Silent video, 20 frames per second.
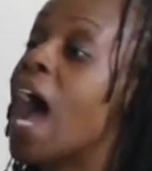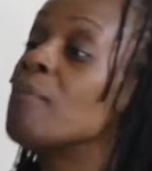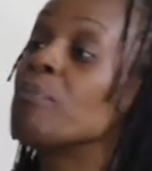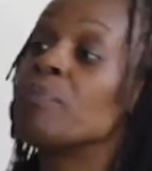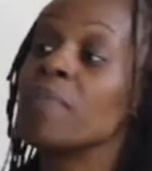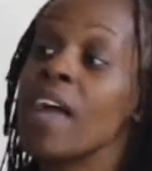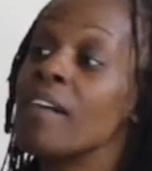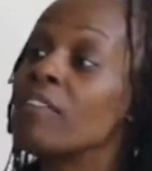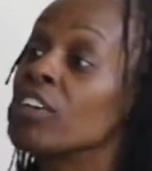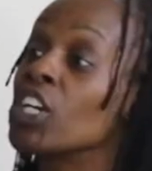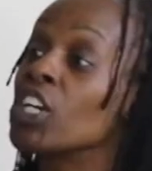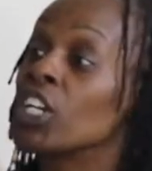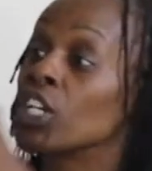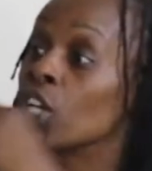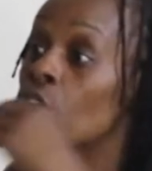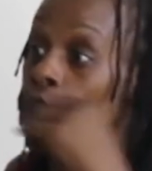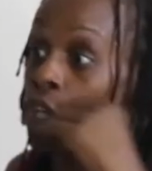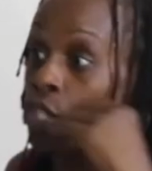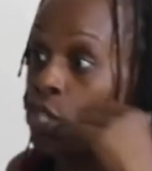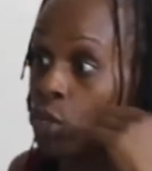I'm never going to
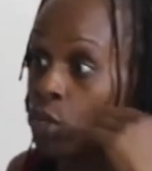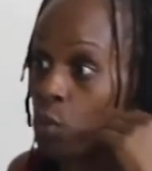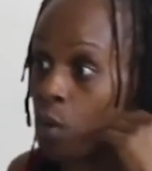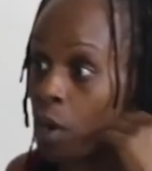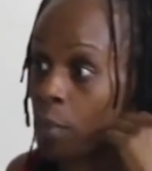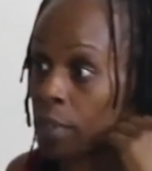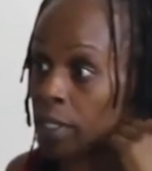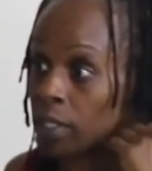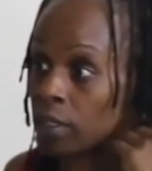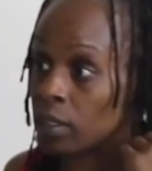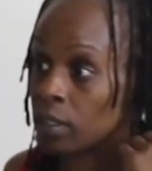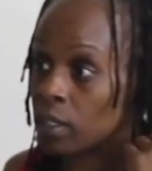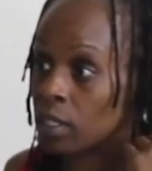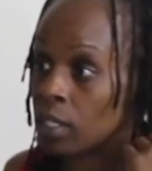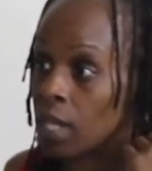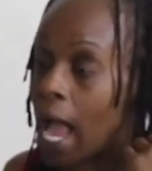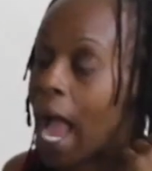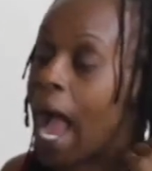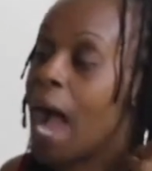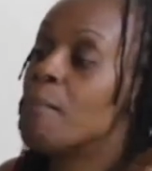call you a woman.
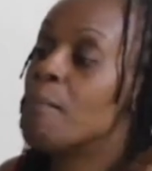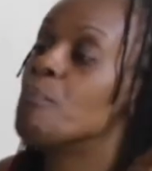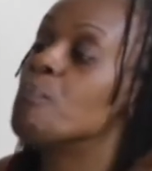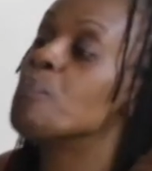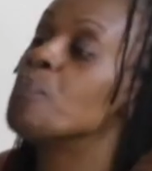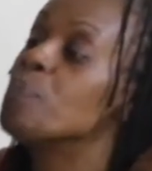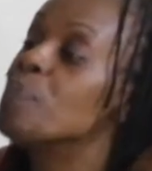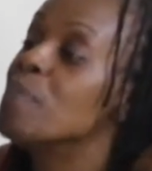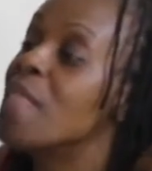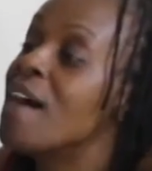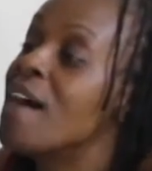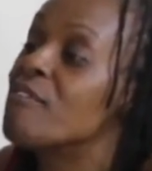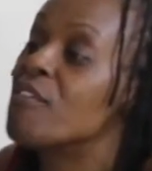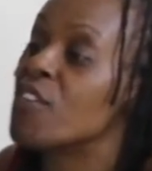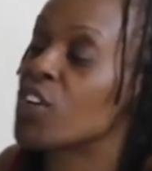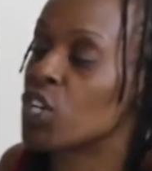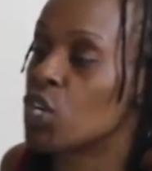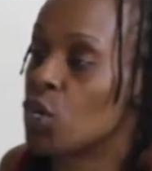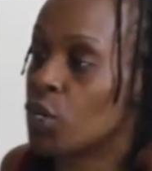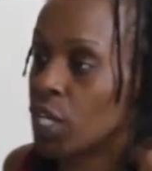I'm
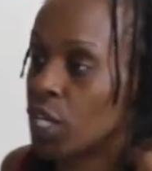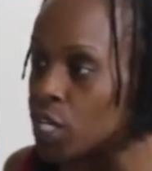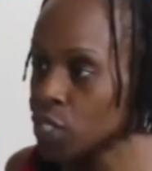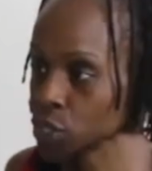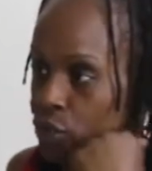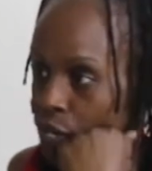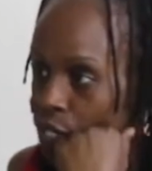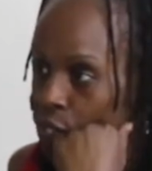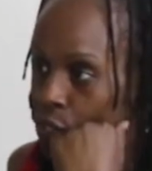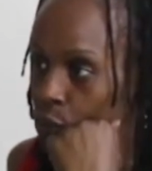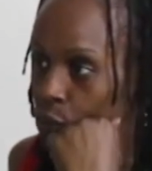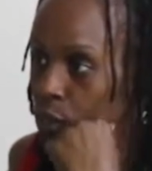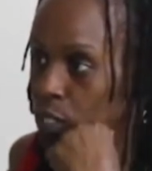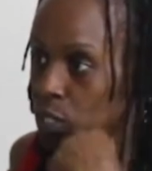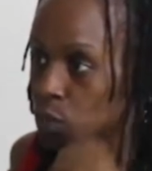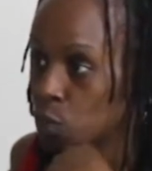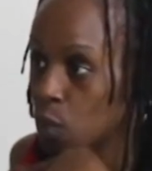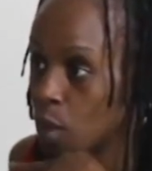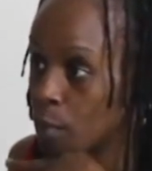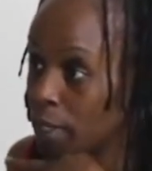never going to address you
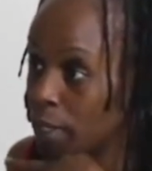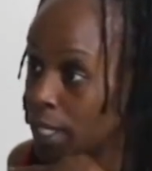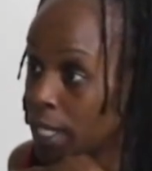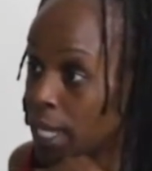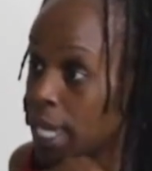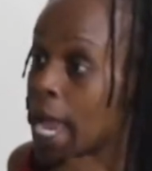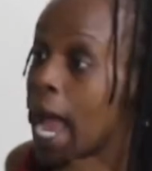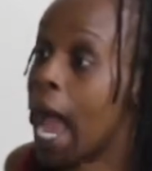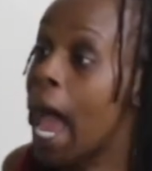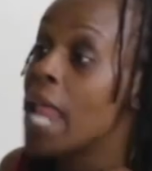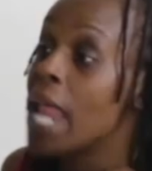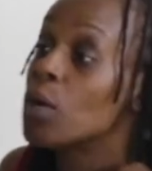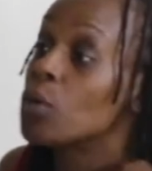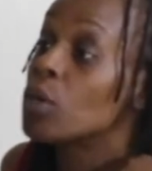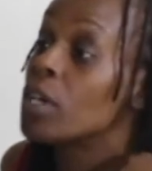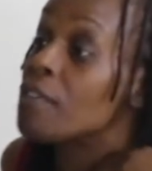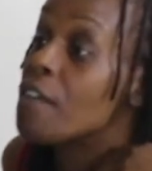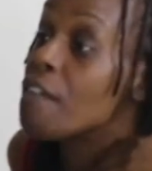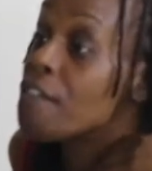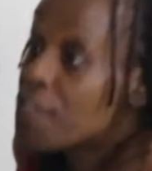as a woman. I
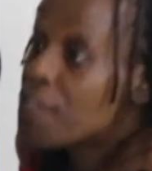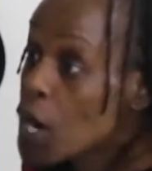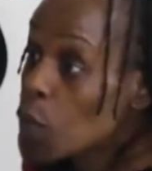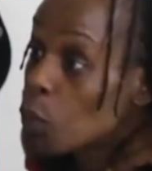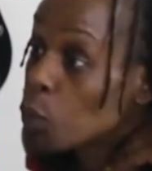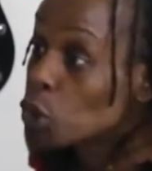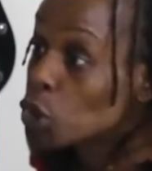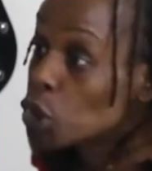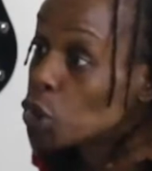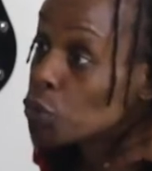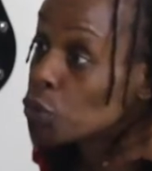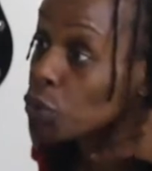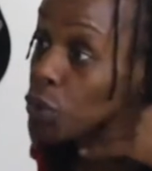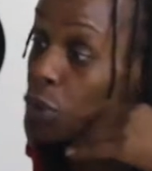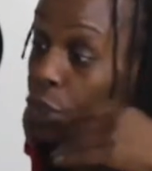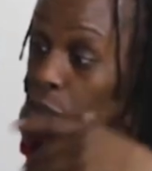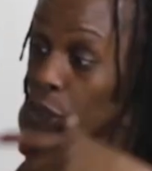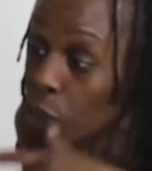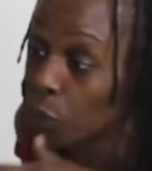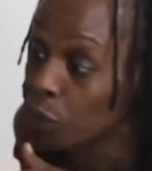don't give a fuck what you do
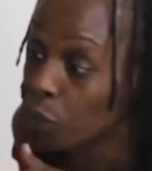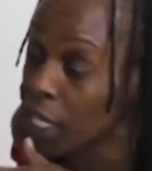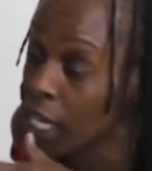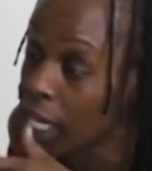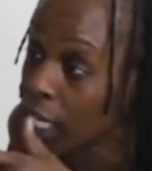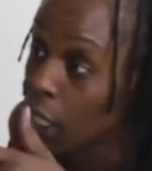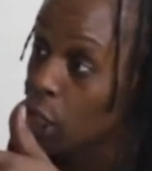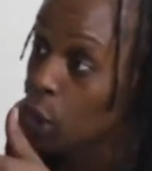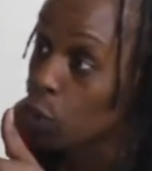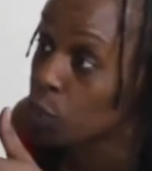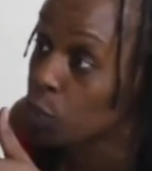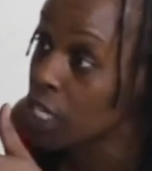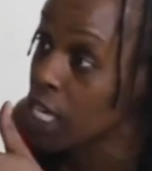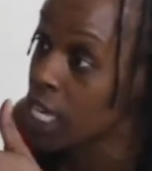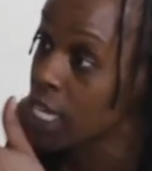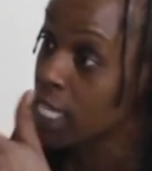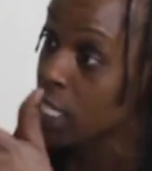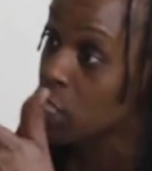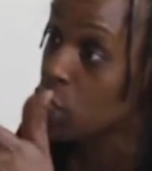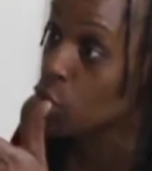to your dick, your
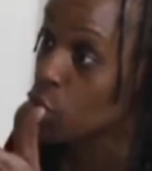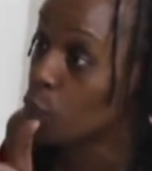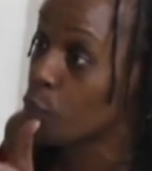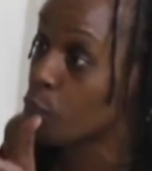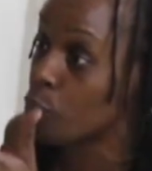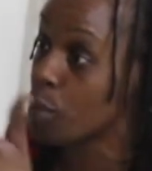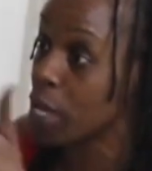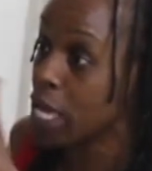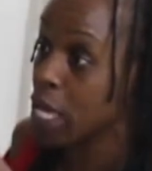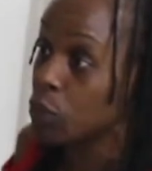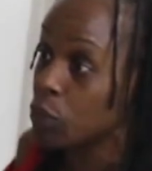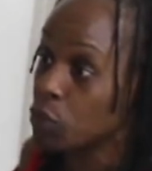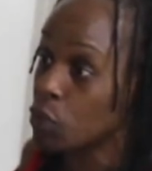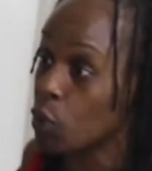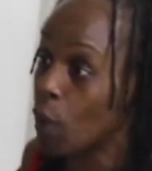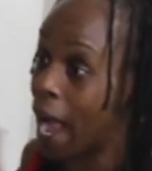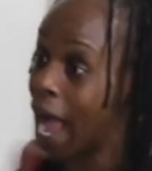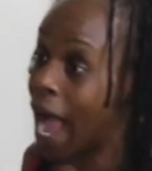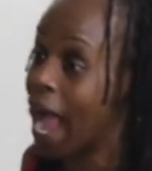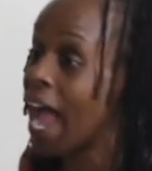titties, your beard,
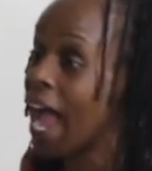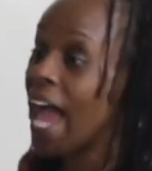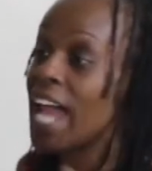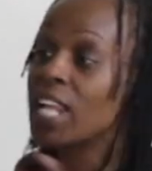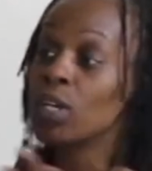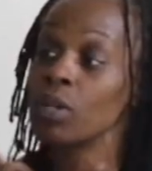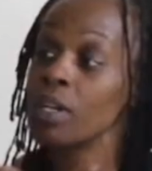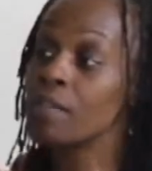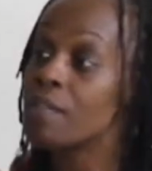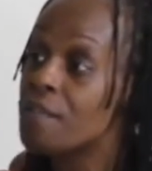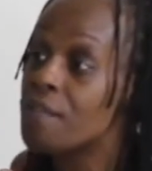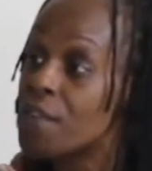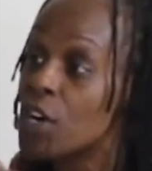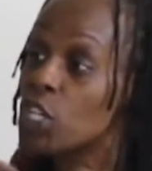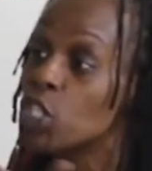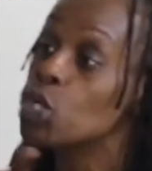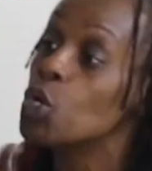your eye. I don't give a fuck.